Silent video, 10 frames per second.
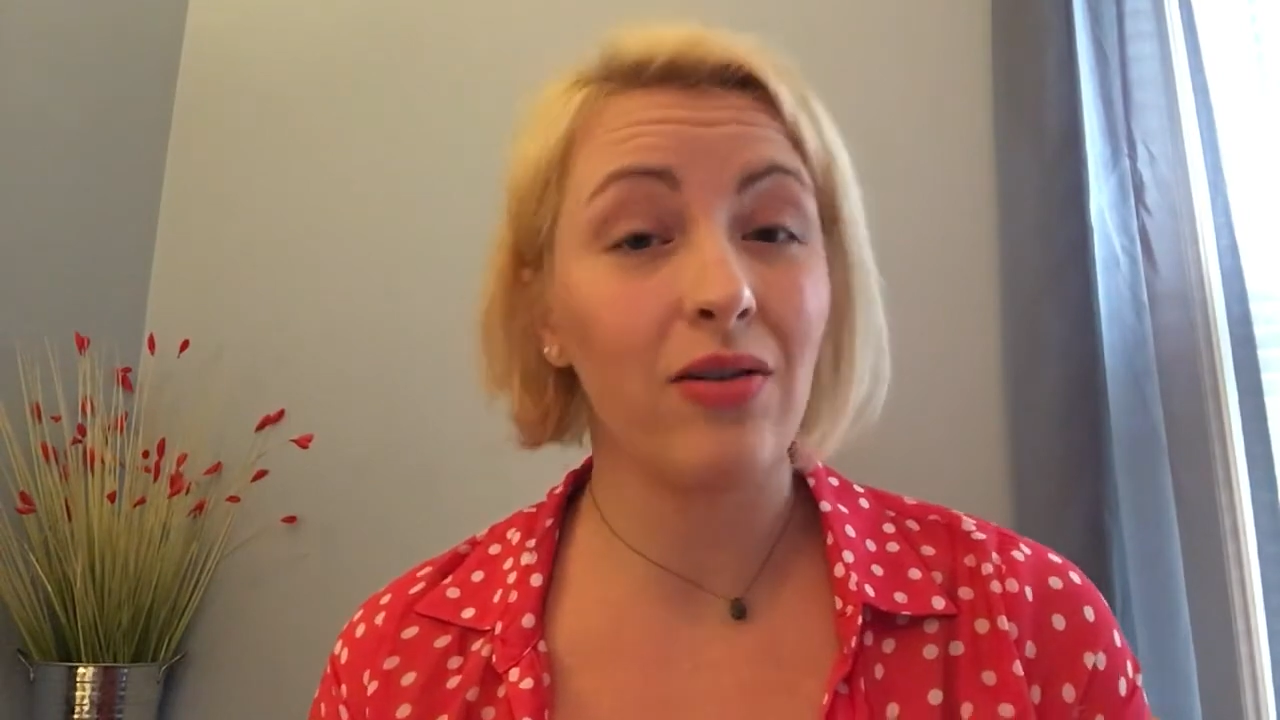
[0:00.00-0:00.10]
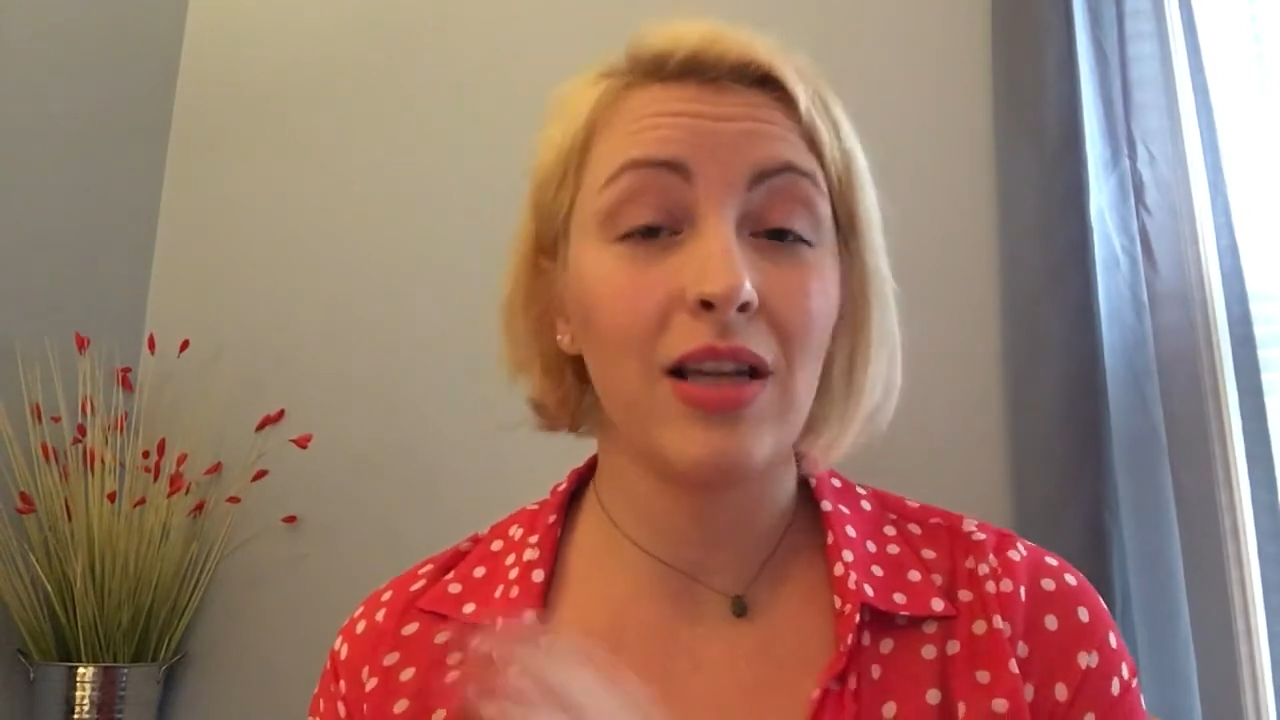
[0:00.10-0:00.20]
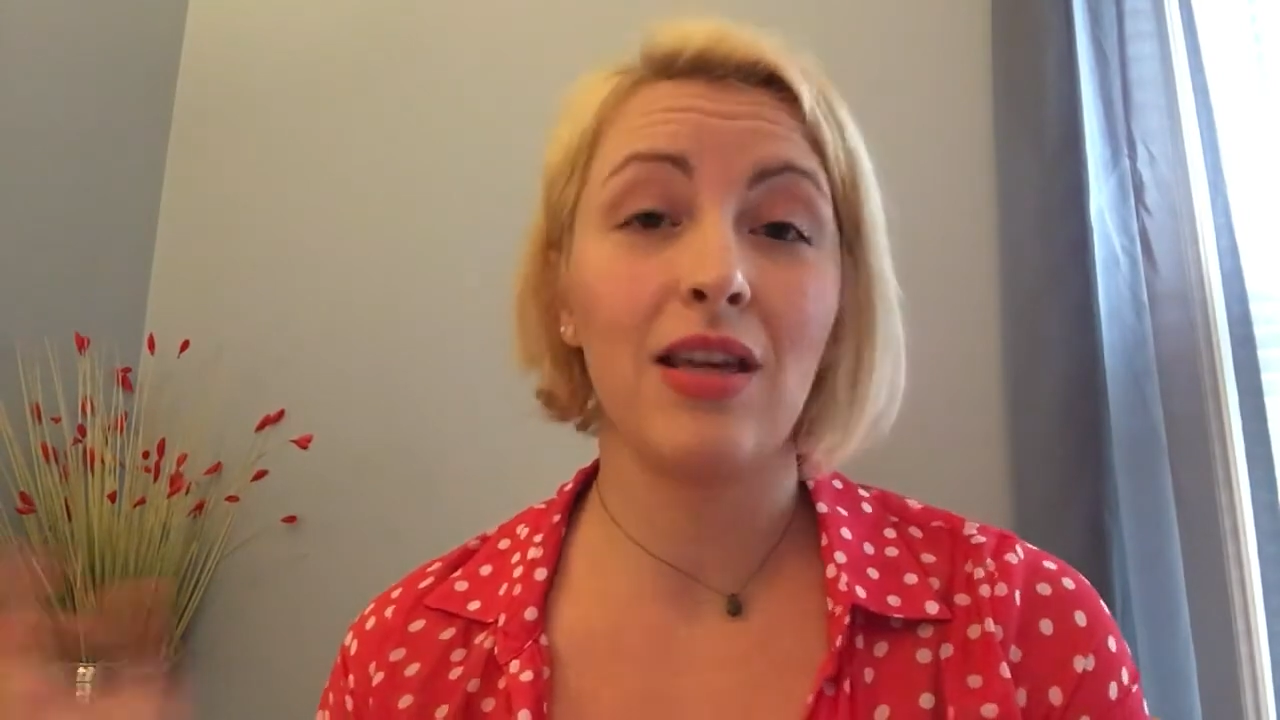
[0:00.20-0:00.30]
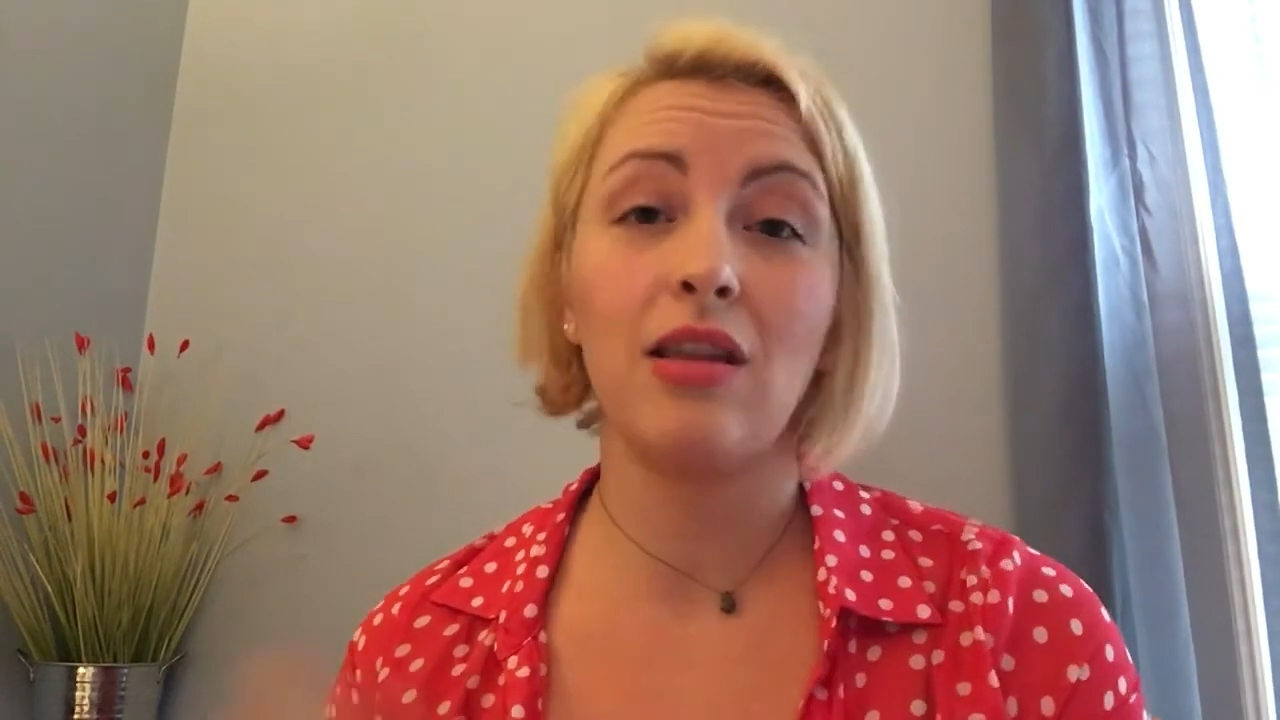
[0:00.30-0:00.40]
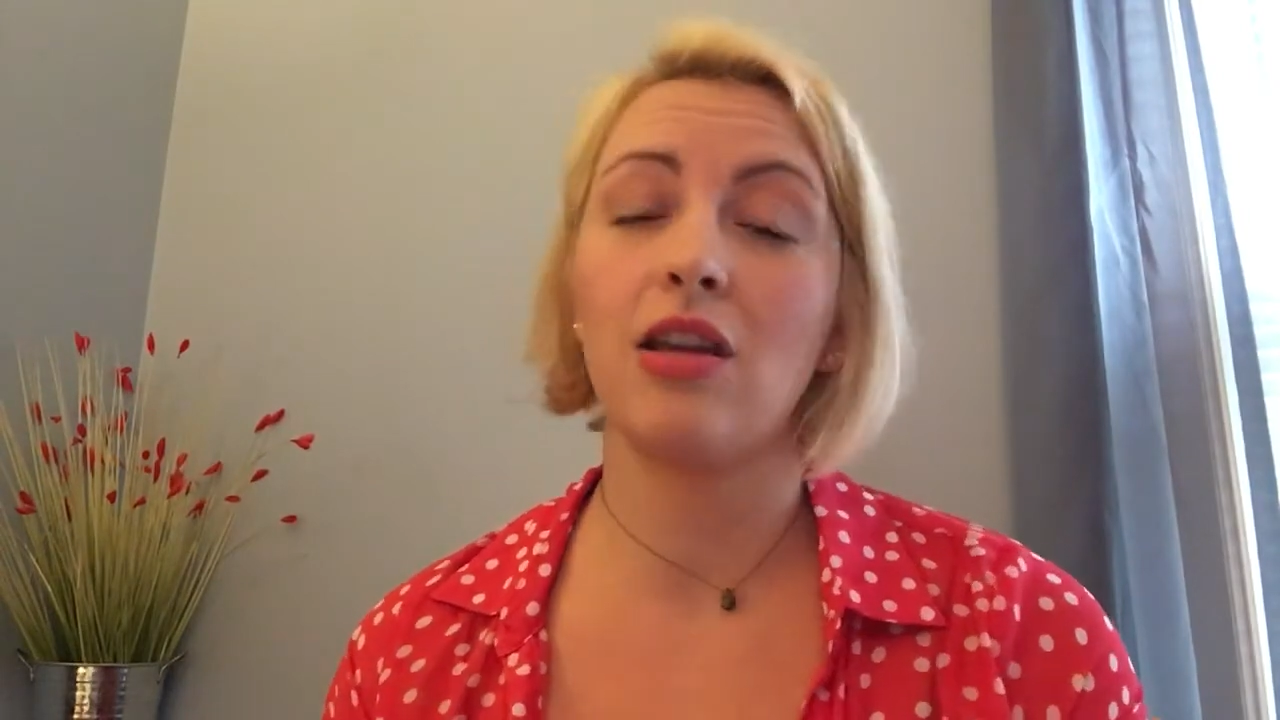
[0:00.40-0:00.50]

or anything